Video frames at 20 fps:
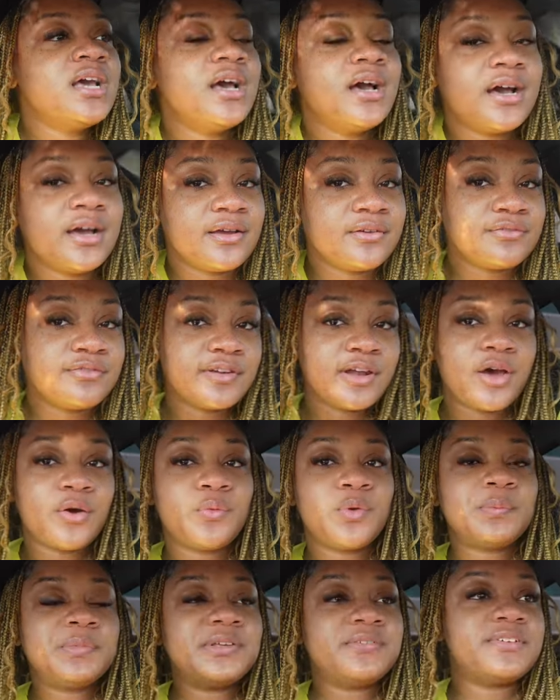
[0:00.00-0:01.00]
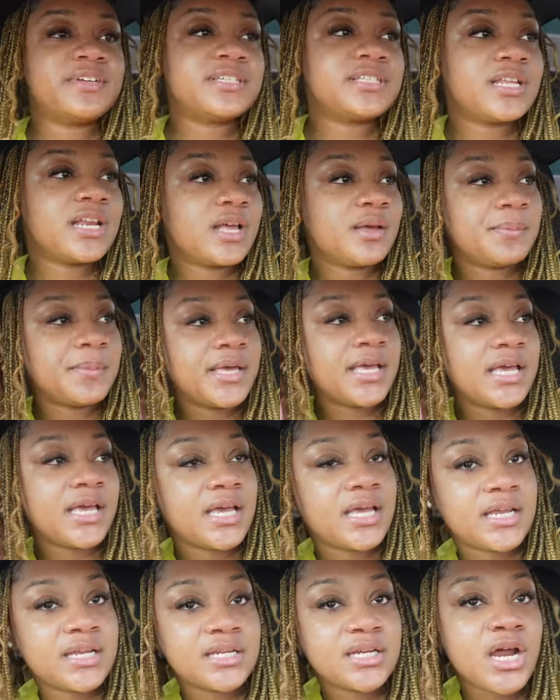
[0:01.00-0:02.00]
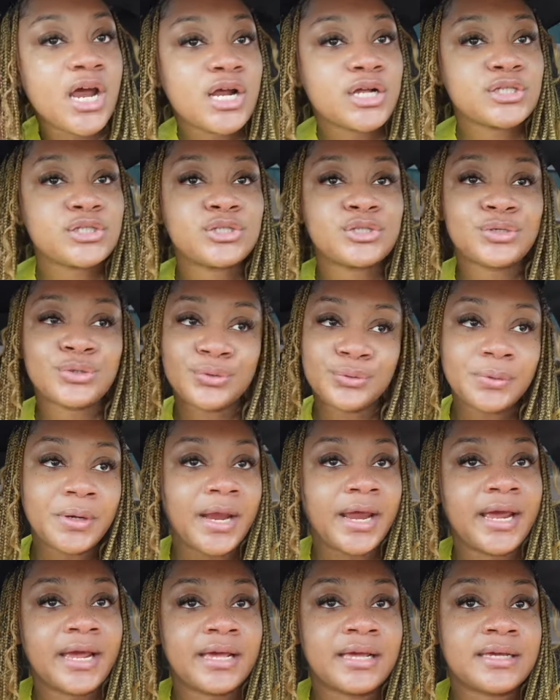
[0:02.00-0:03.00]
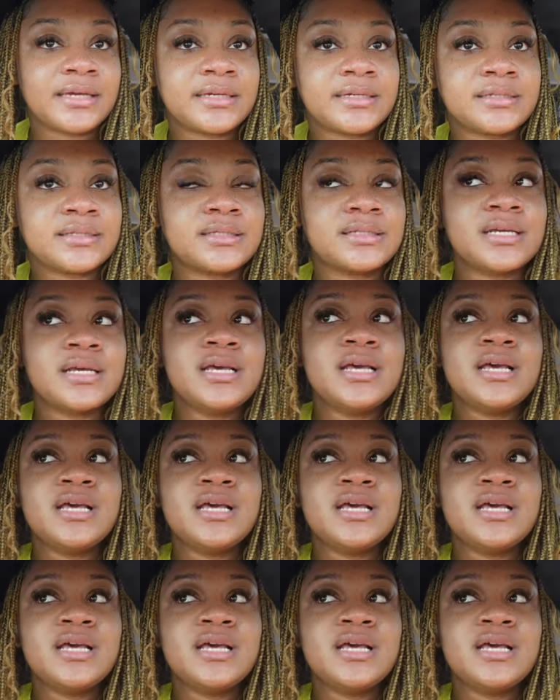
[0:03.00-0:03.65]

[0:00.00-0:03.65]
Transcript: Aunt Flo will be visiting me in 2 days,